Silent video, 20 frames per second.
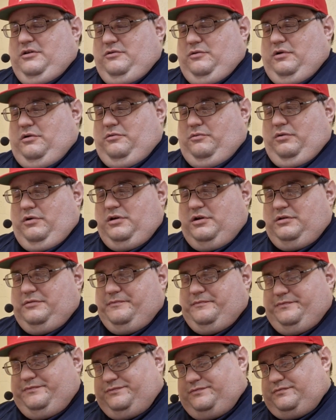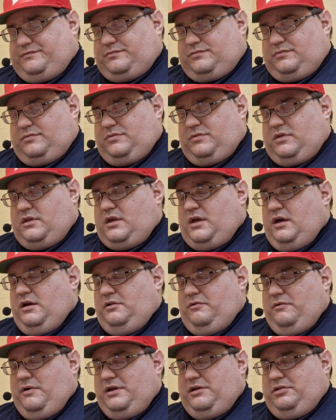Well, we're on
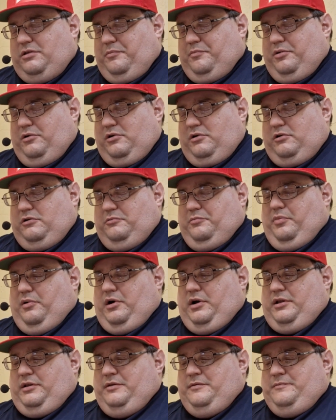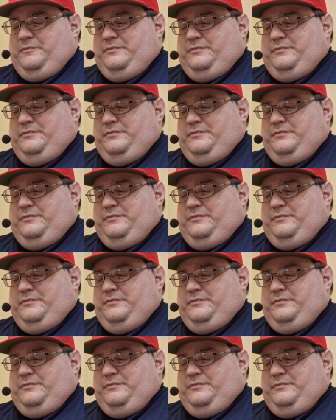a regular burger bun.